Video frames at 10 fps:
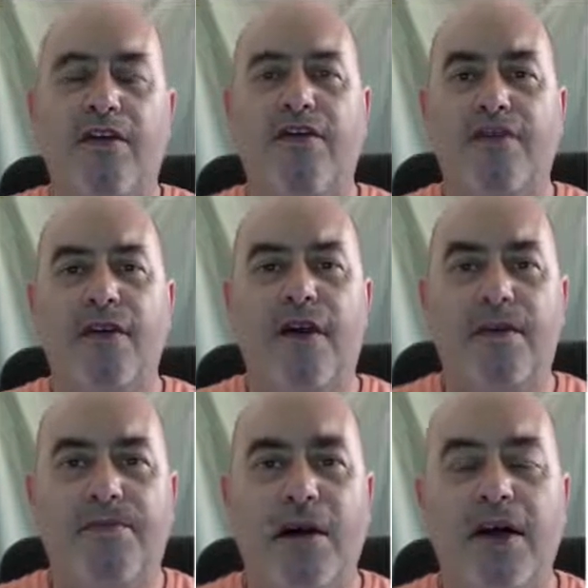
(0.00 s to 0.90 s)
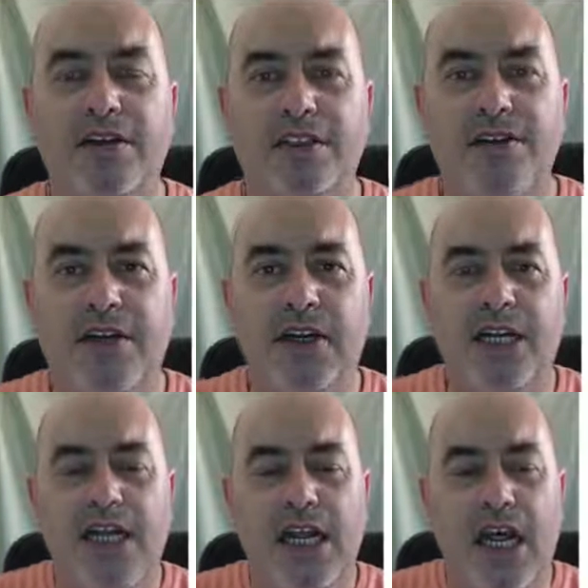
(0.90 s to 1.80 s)
of parts to it,
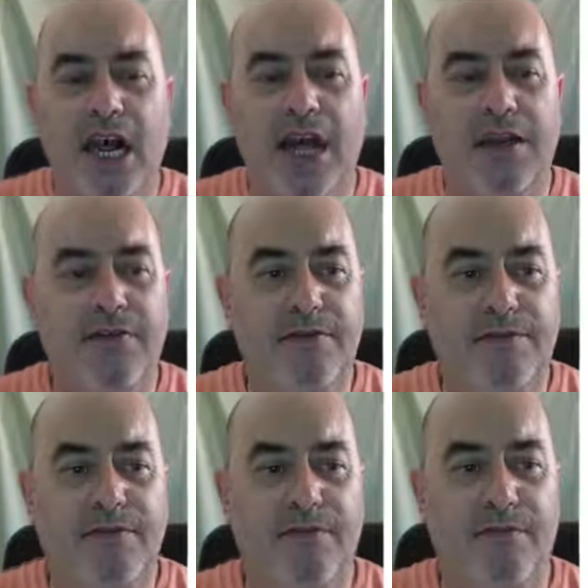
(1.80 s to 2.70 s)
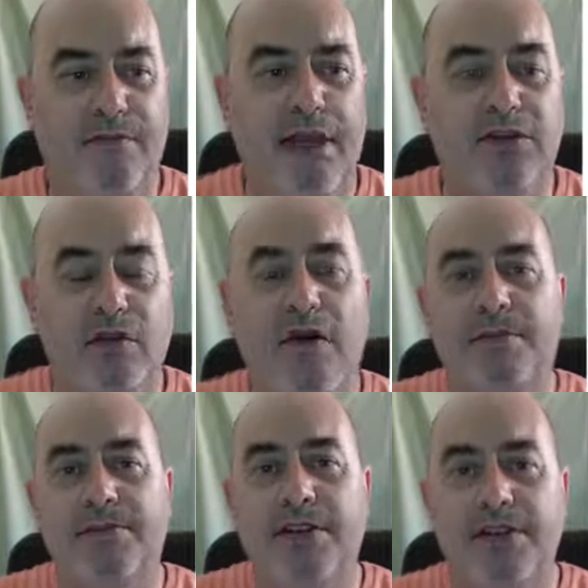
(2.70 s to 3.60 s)
and that's what I'm
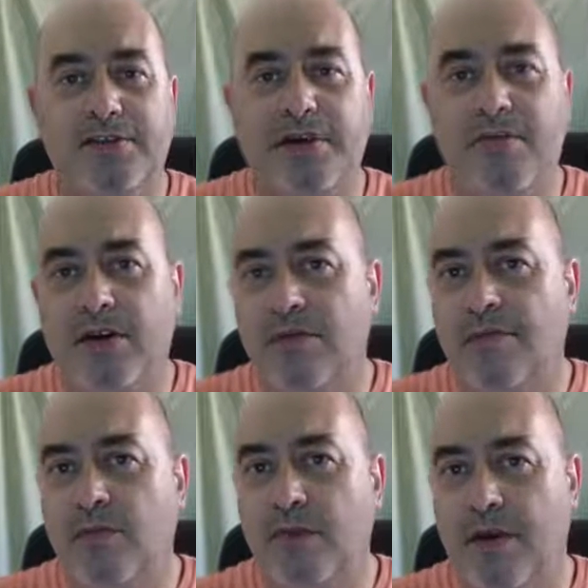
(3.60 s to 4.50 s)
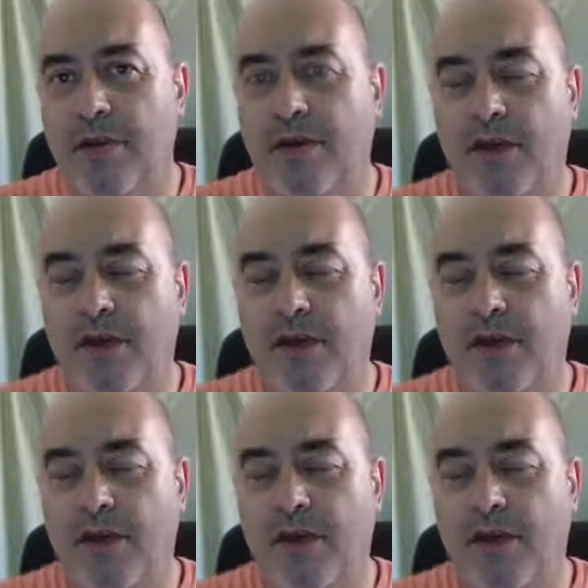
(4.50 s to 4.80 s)
going to be using memberhub with,